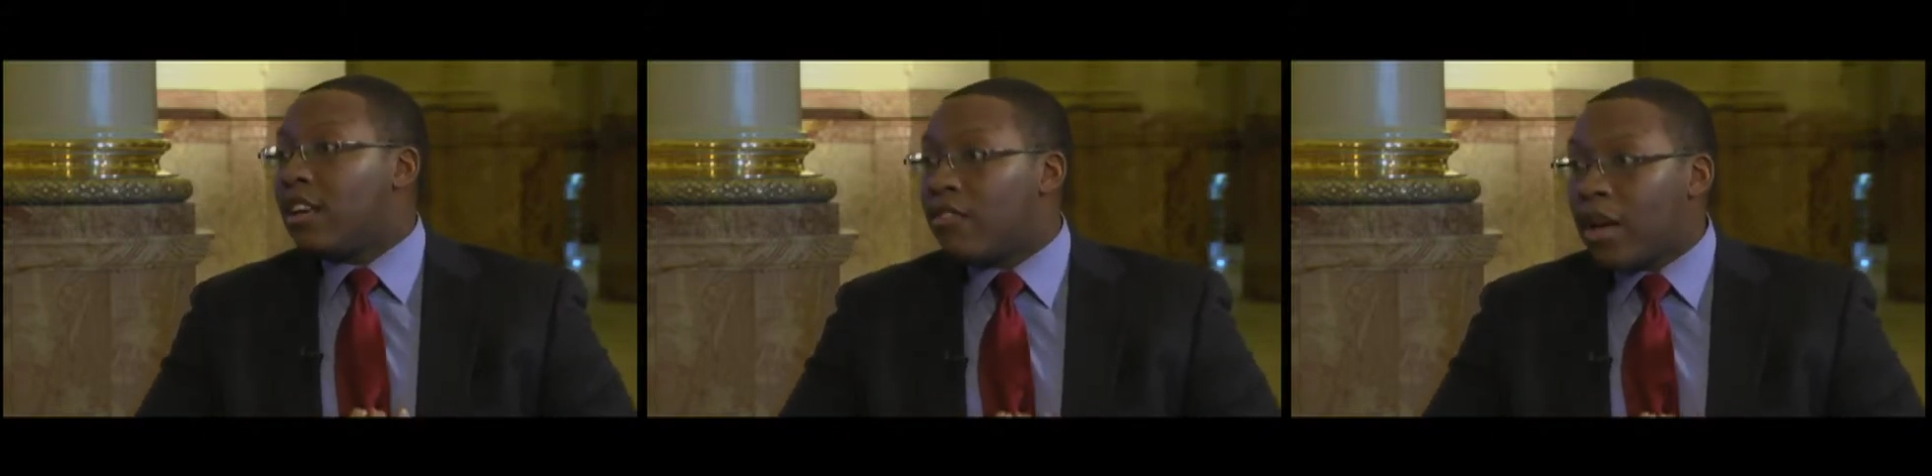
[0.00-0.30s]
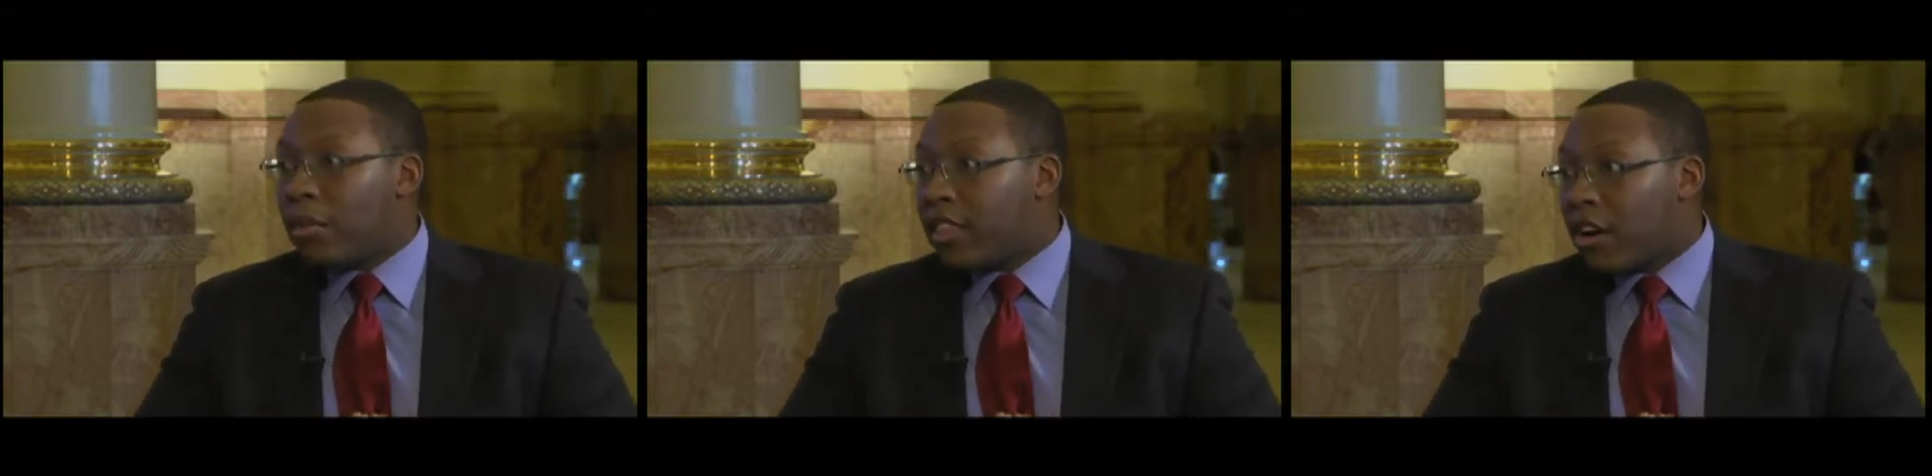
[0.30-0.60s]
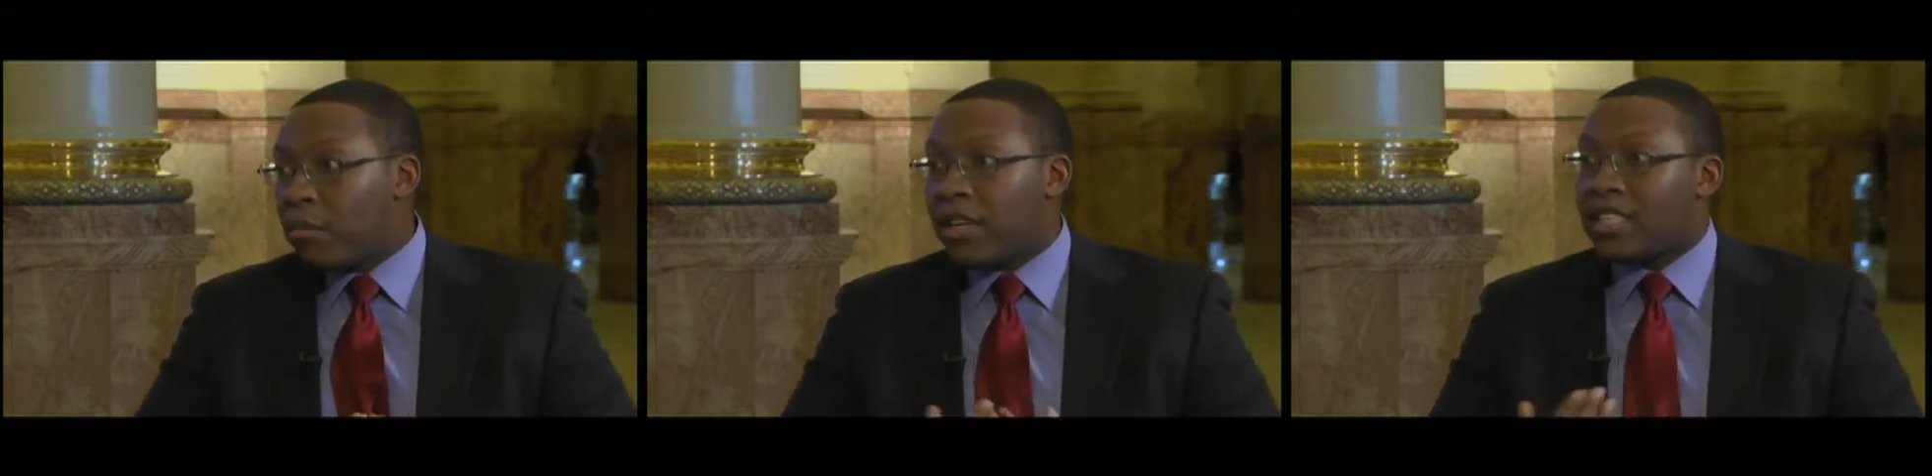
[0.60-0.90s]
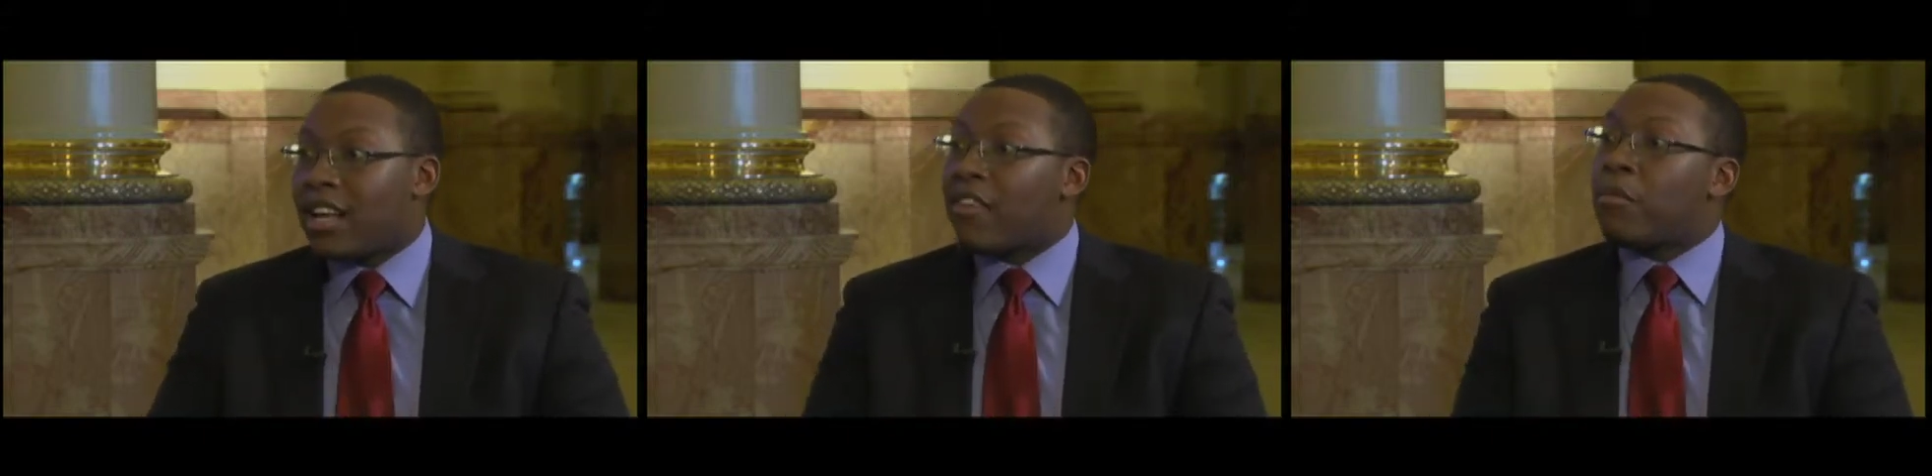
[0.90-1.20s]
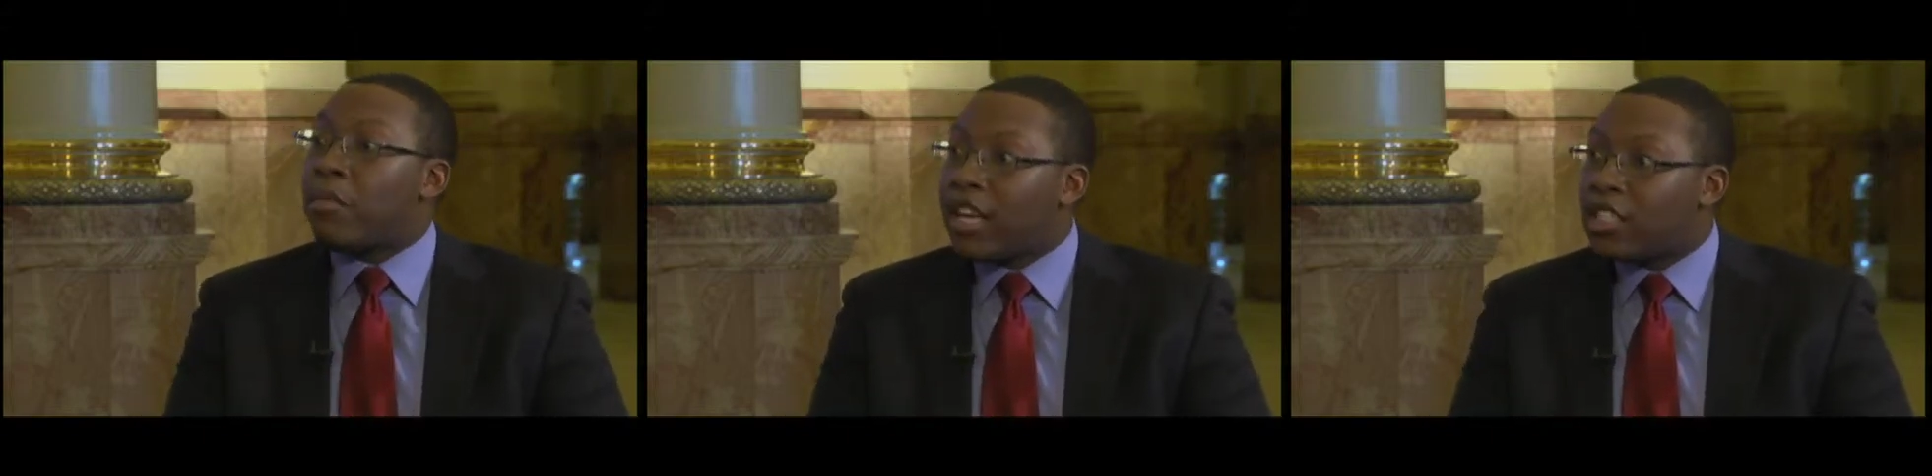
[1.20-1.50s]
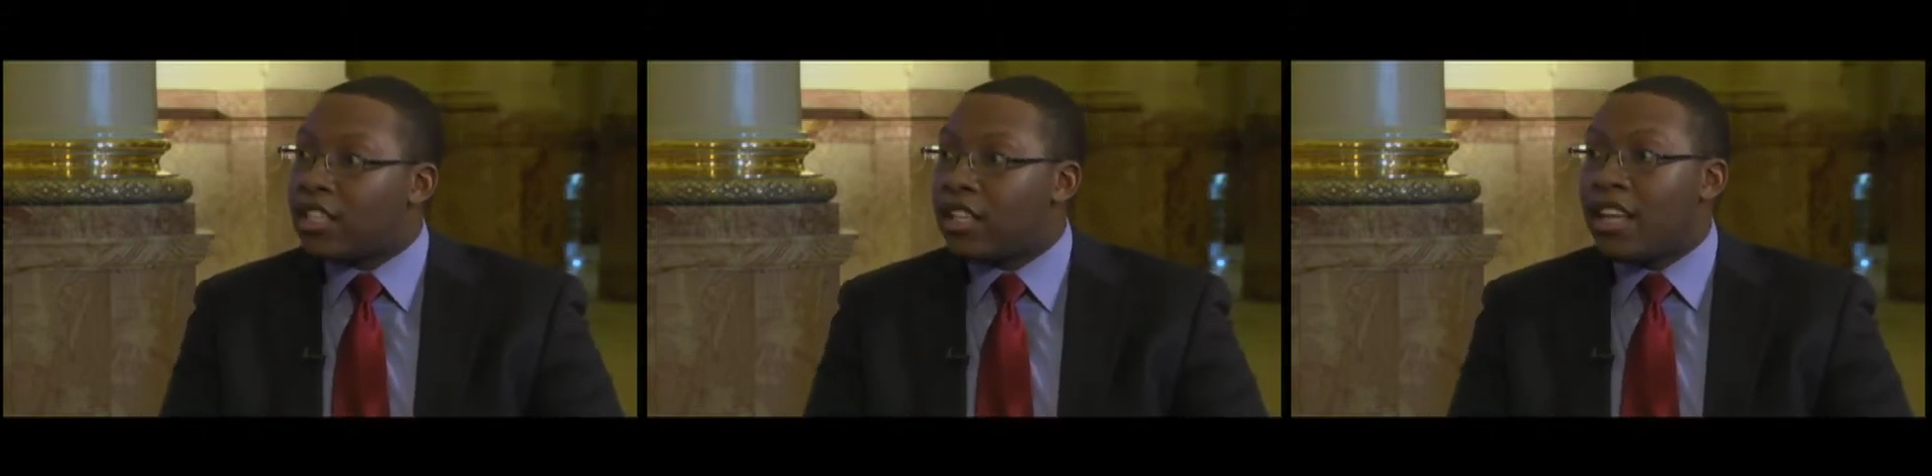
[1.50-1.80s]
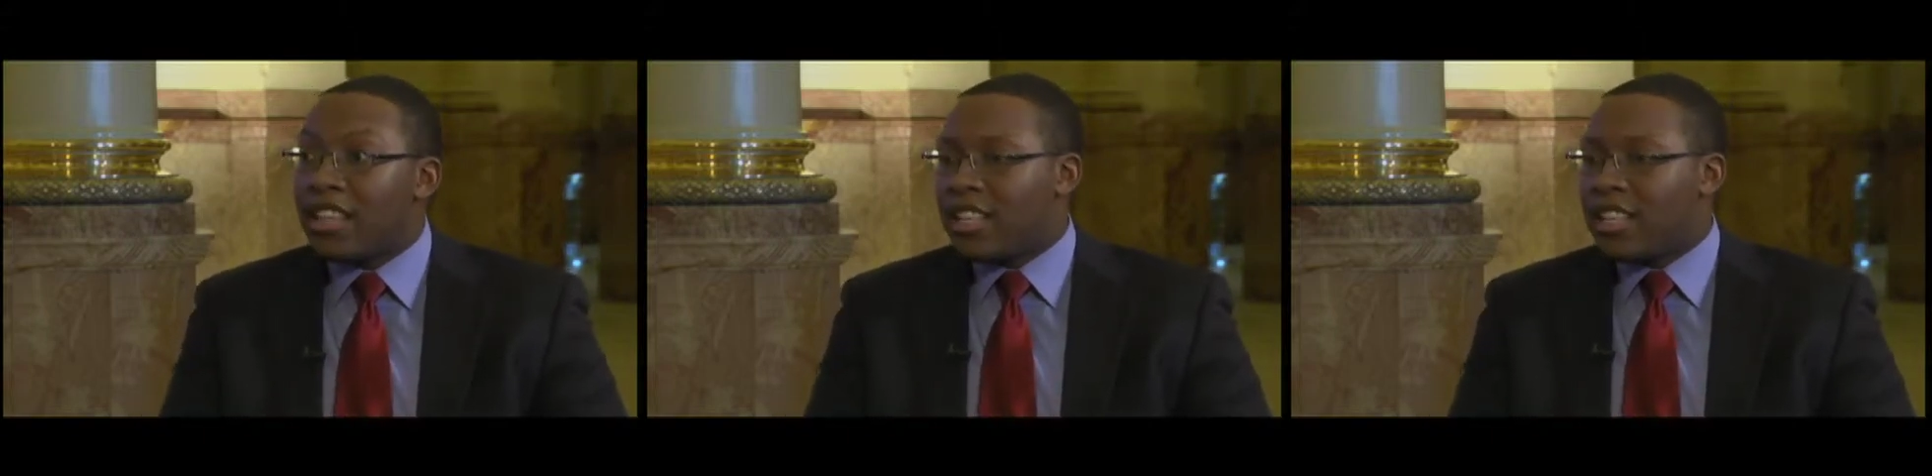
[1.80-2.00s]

if I'm a therapist and I have a patient